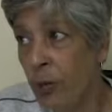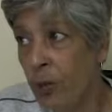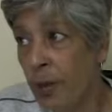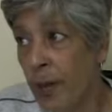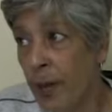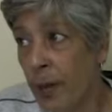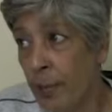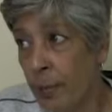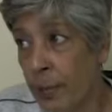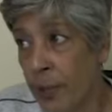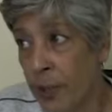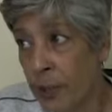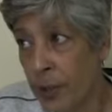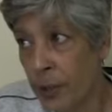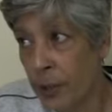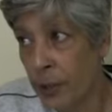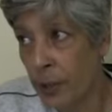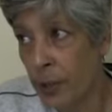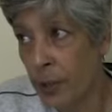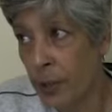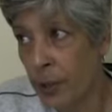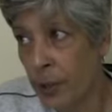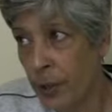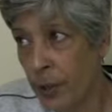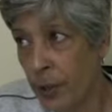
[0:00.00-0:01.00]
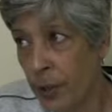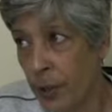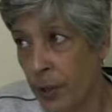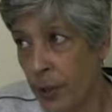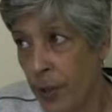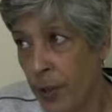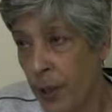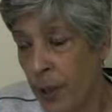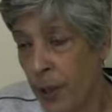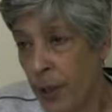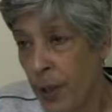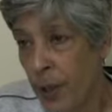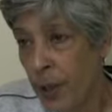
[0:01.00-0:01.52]
with our petition
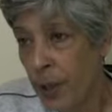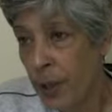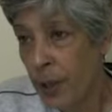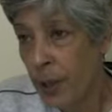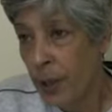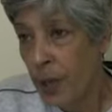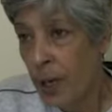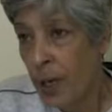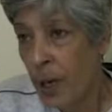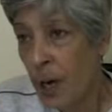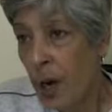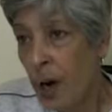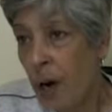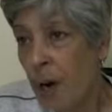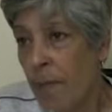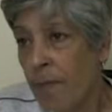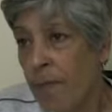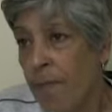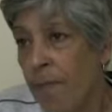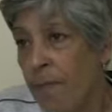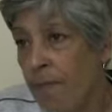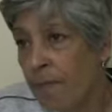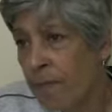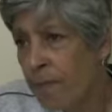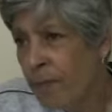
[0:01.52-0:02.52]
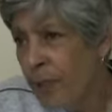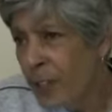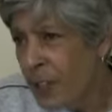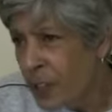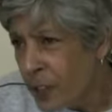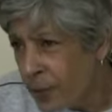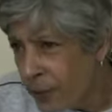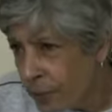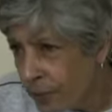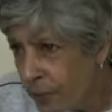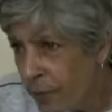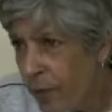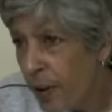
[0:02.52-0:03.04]
um,
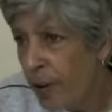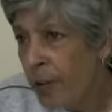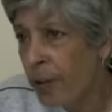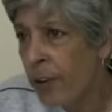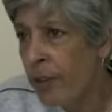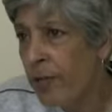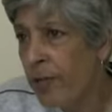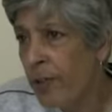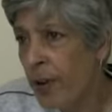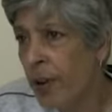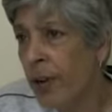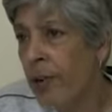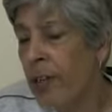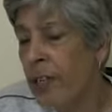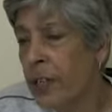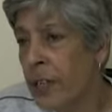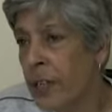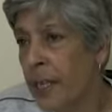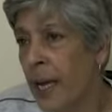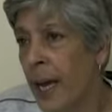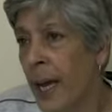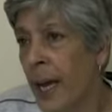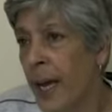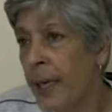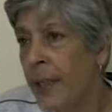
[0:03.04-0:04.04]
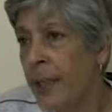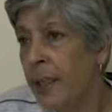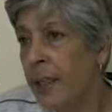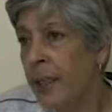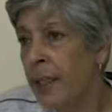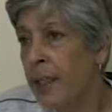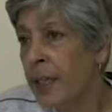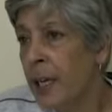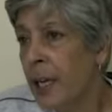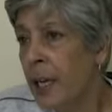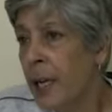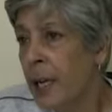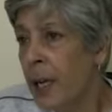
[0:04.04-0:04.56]
it's very, very sad
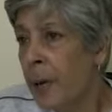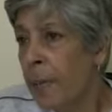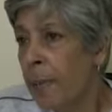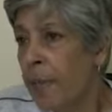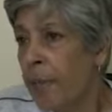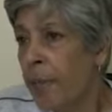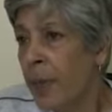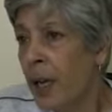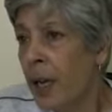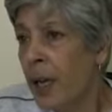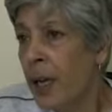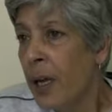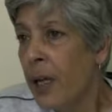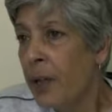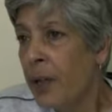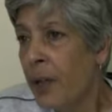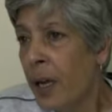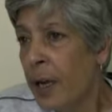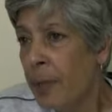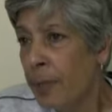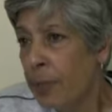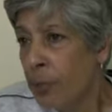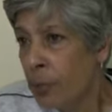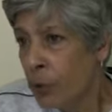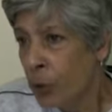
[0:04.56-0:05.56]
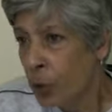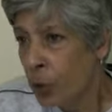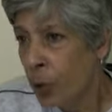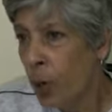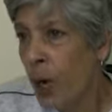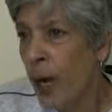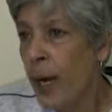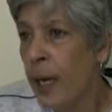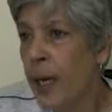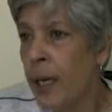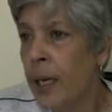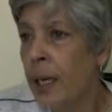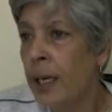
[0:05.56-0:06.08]
that they
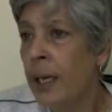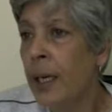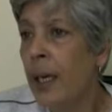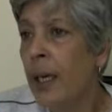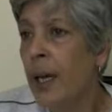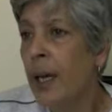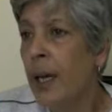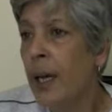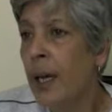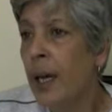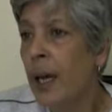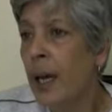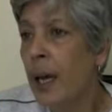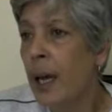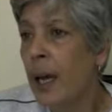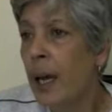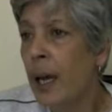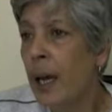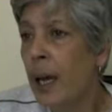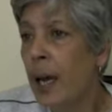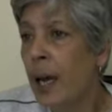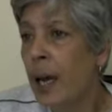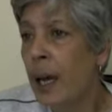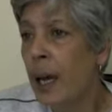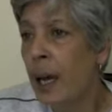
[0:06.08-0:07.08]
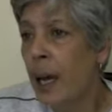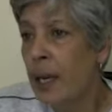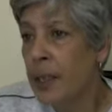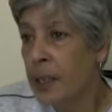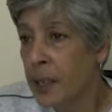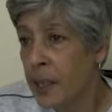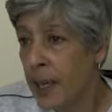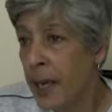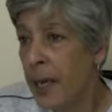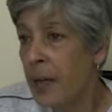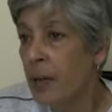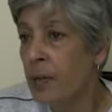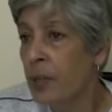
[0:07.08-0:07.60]
portray
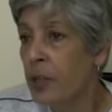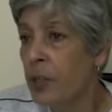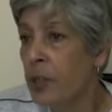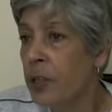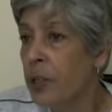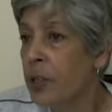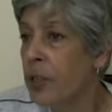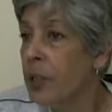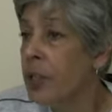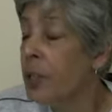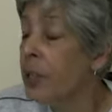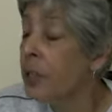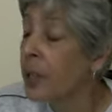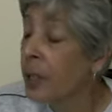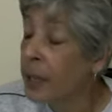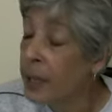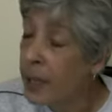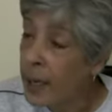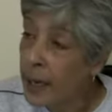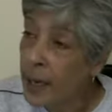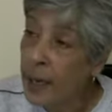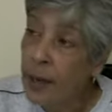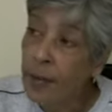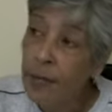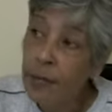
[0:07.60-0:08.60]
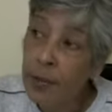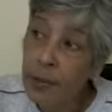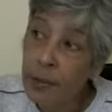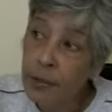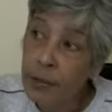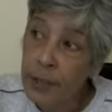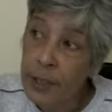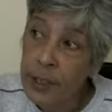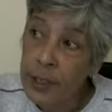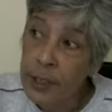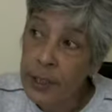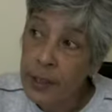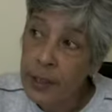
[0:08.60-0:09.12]
as councillors that they care for the
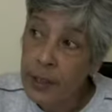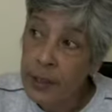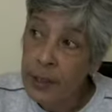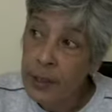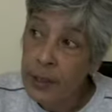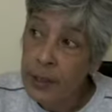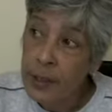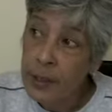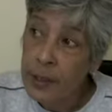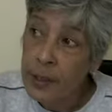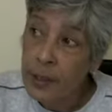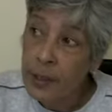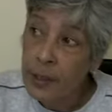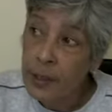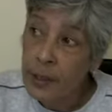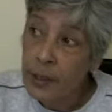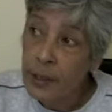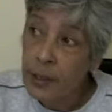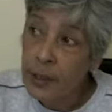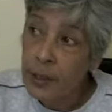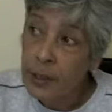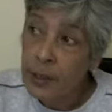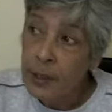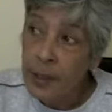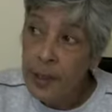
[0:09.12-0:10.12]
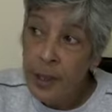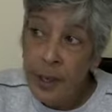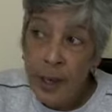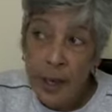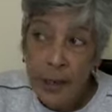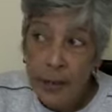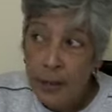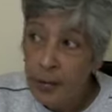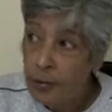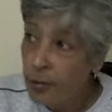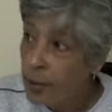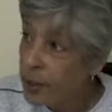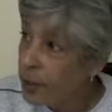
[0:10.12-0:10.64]
residents.
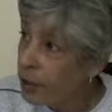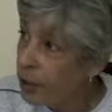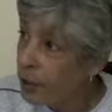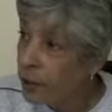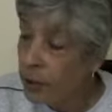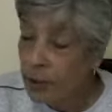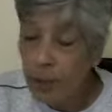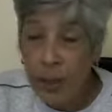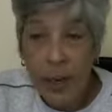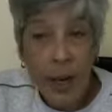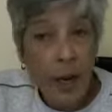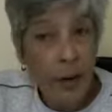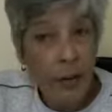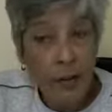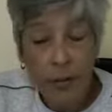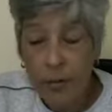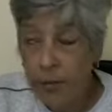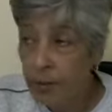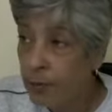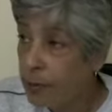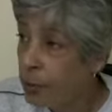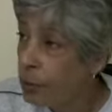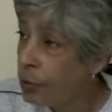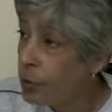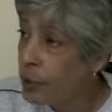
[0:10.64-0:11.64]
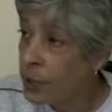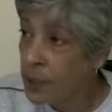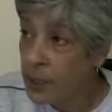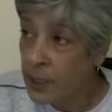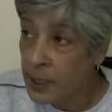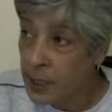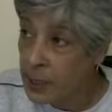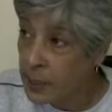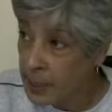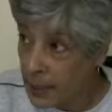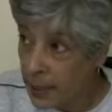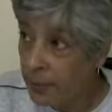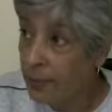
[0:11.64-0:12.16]
And
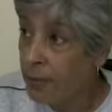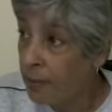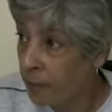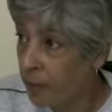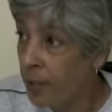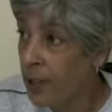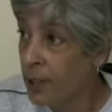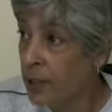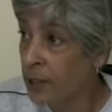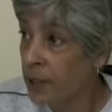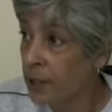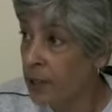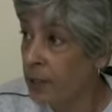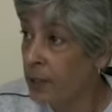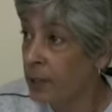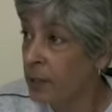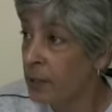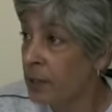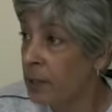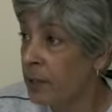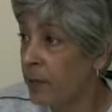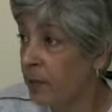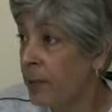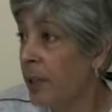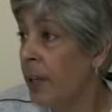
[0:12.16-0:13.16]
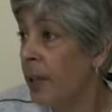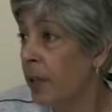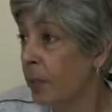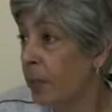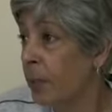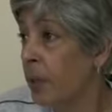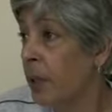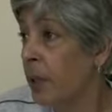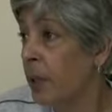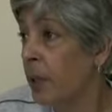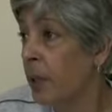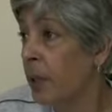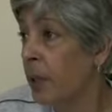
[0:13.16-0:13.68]
347 residents have now
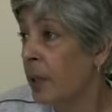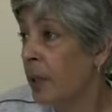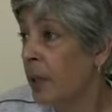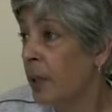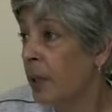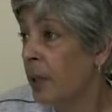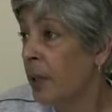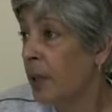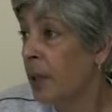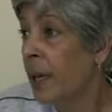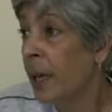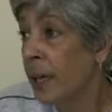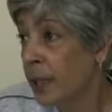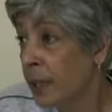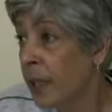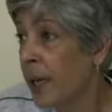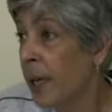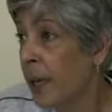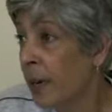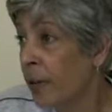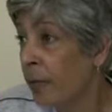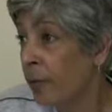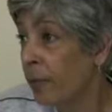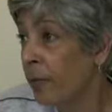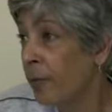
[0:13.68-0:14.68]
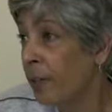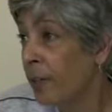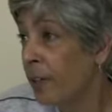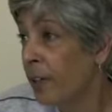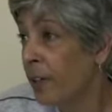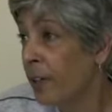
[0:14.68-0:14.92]
been let down